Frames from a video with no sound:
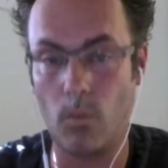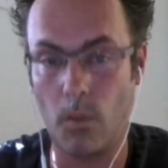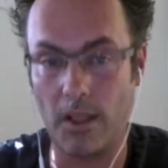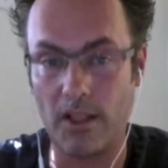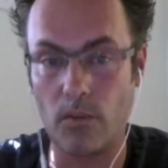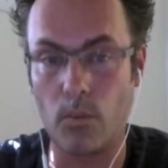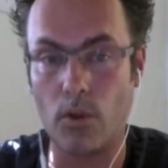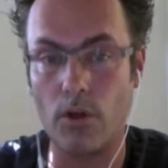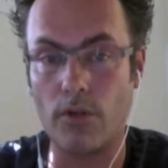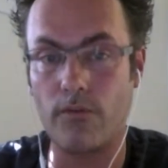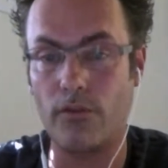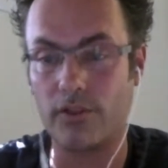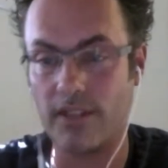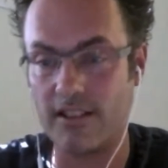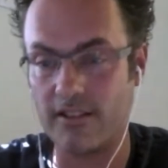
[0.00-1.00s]
Will it work
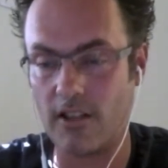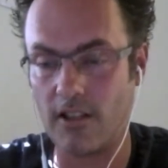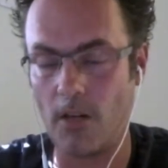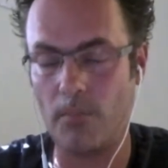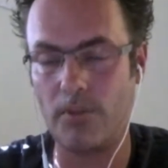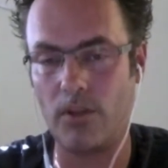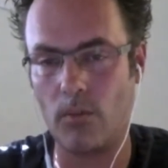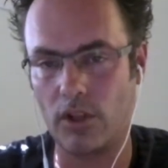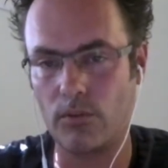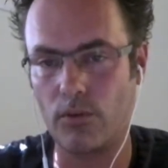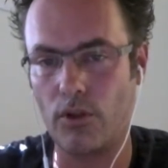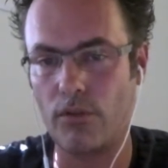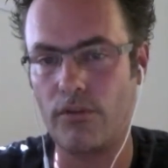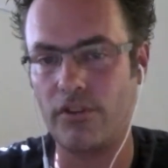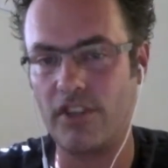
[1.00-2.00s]
for this company? Will it
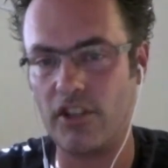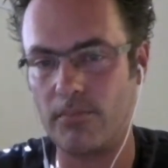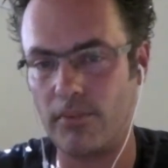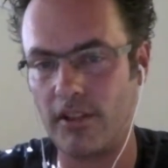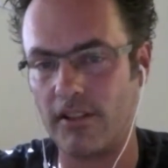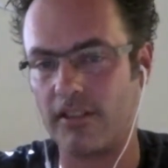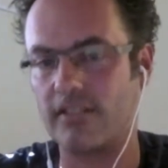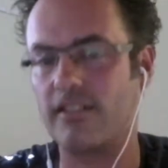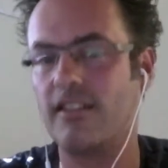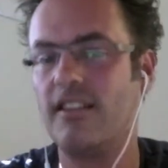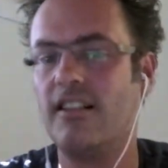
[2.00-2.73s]
work for this product?